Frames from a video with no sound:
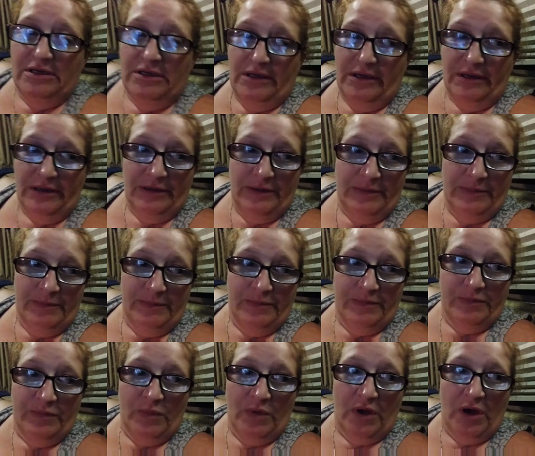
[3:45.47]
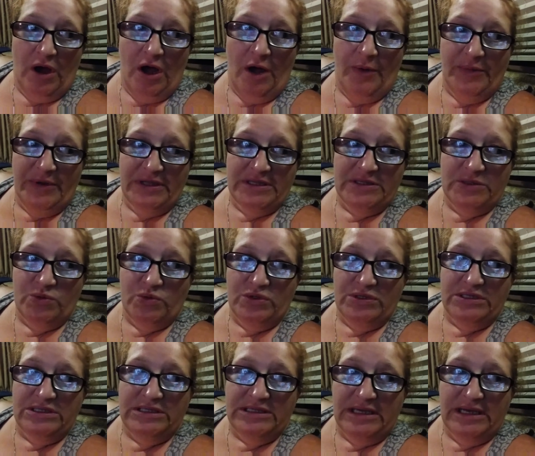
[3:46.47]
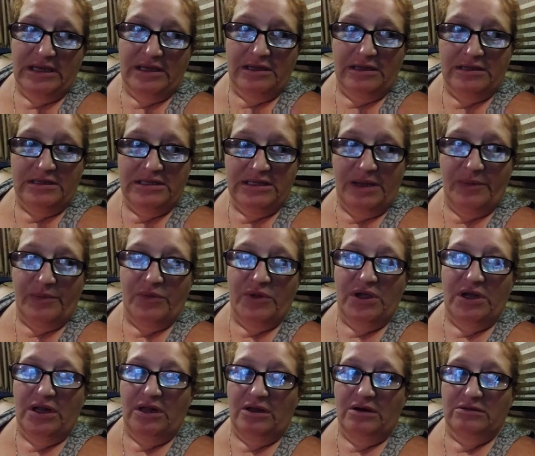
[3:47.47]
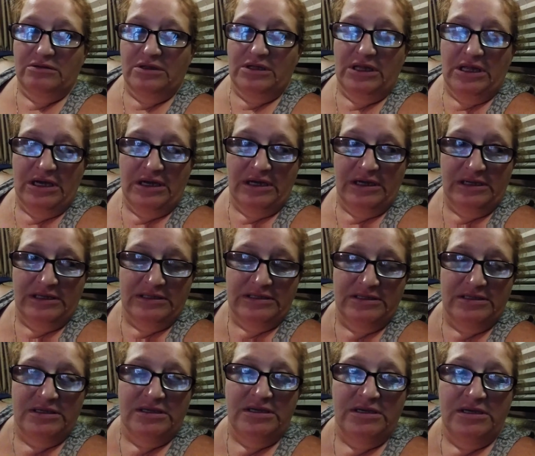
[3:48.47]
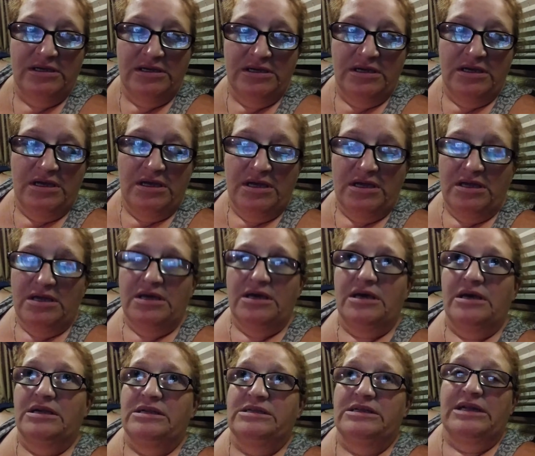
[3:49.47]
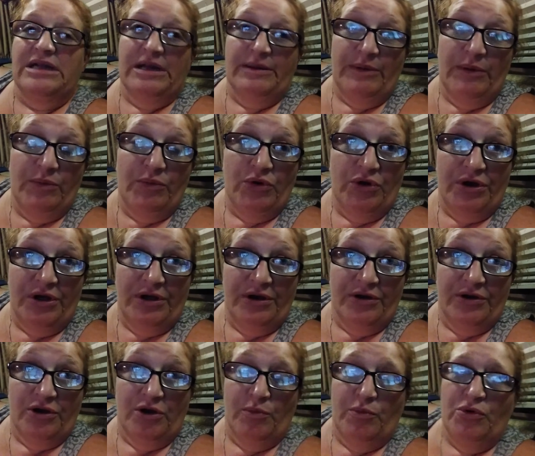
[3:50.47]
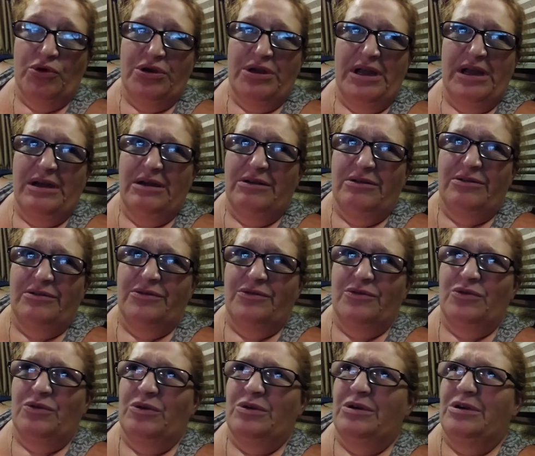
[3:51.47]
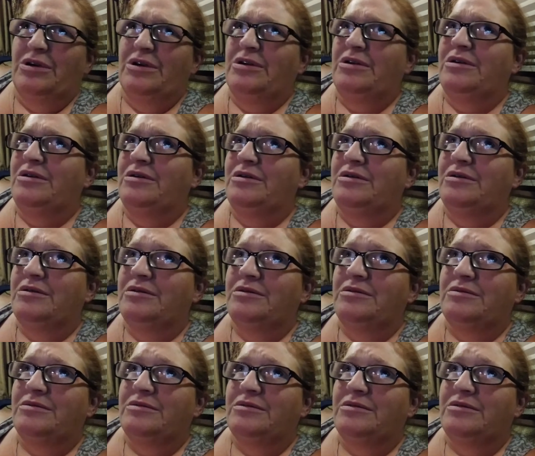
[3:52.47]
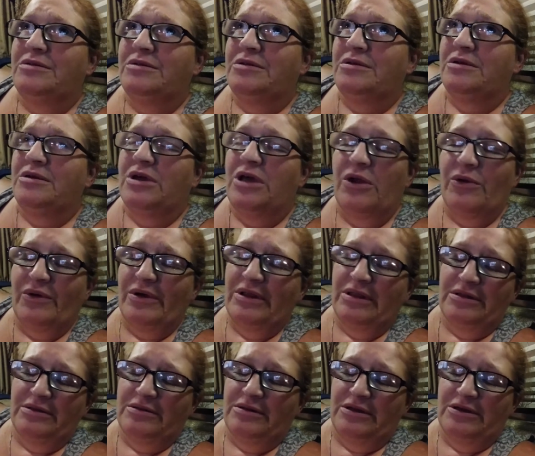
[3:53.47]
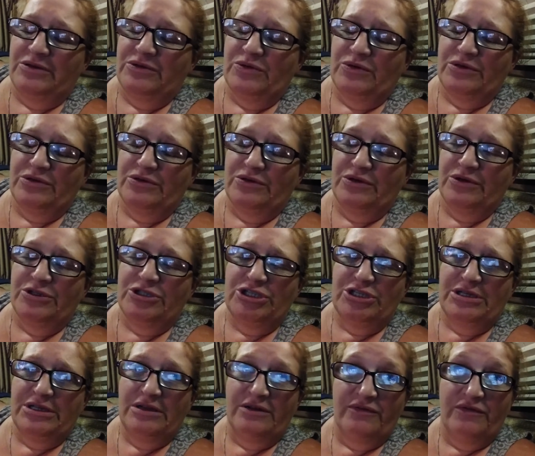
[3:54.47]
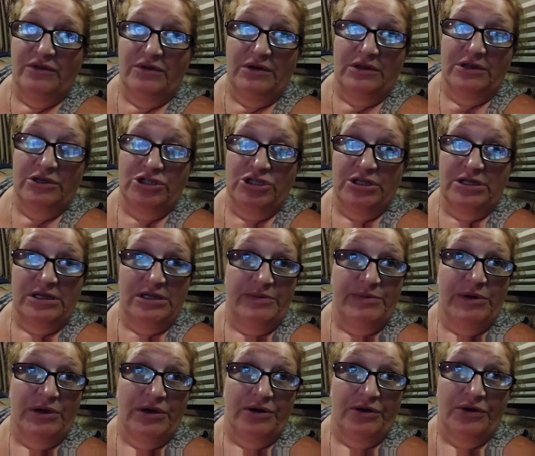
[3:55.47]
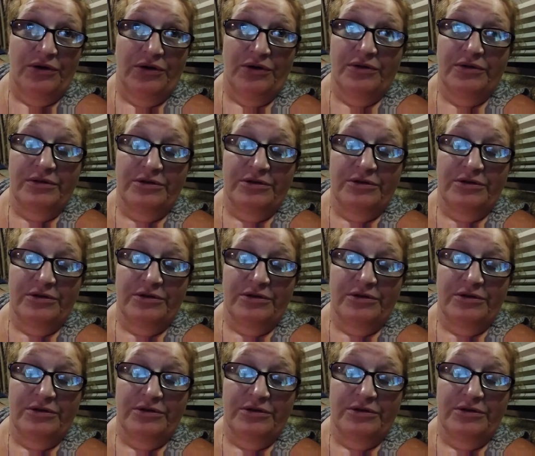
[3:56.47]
The comments was said something along the lines as I need to be put under or put down, or anyway, long story short, she didn't feel that she needed to be on Earth.